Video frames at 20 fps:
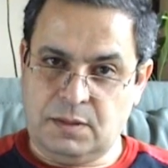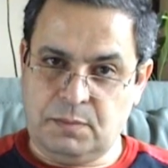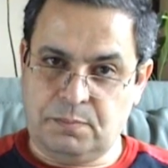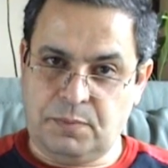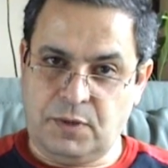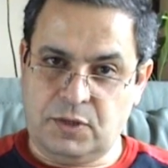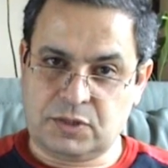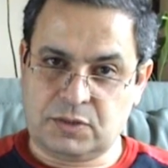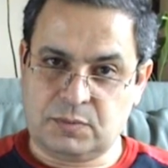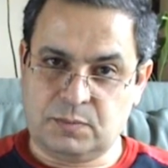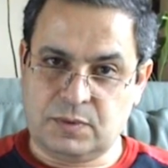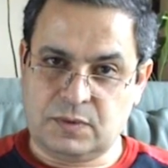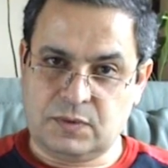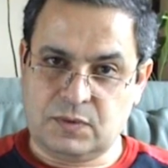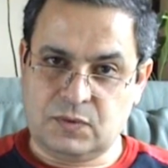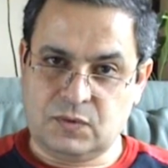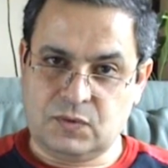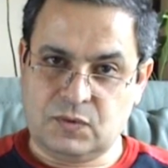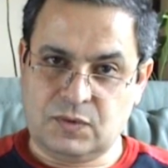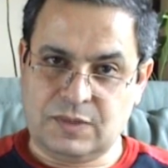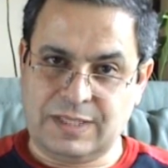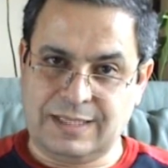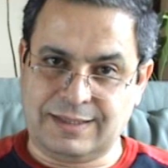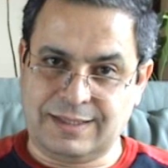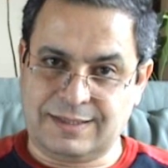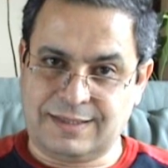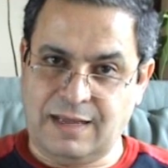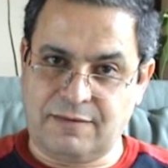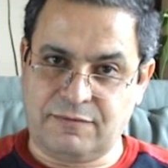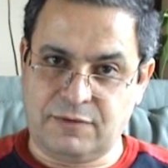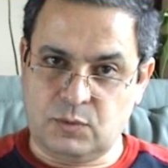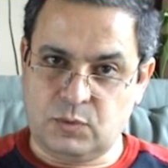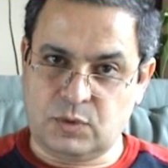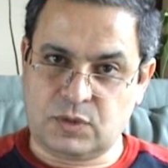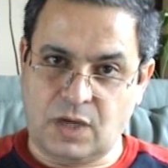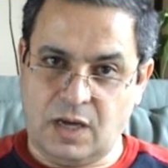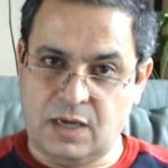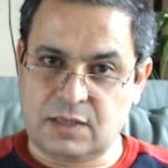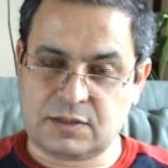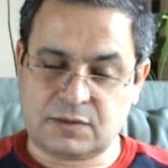Impossible that the devil
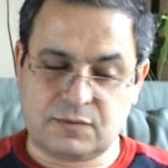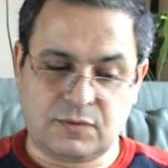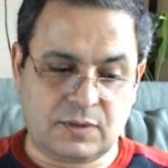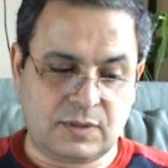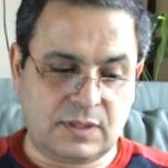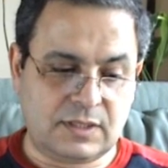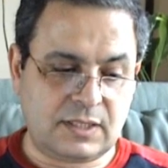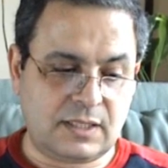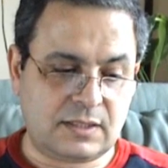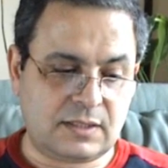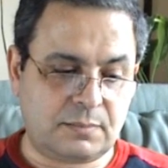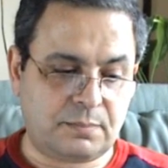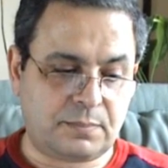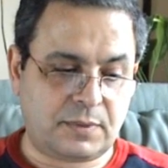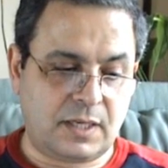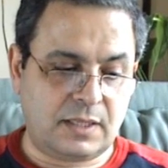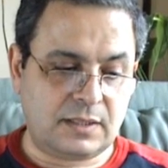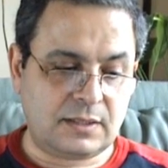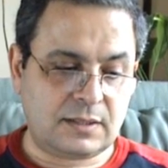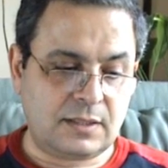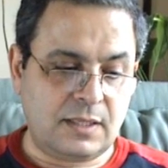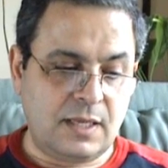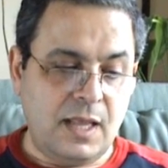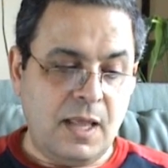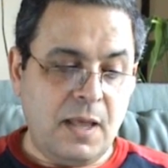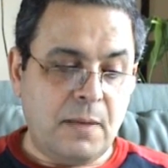would ask for this as a price.